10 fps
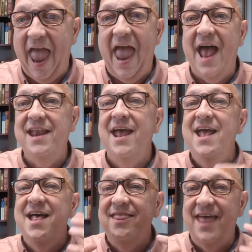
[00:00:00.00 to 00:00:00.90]
And
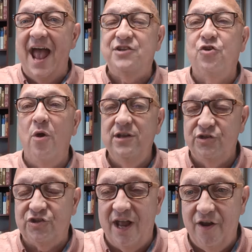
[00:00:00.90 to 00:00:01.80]
that's going to
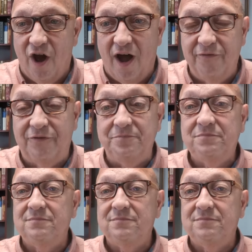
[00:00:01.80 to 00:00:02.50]
send off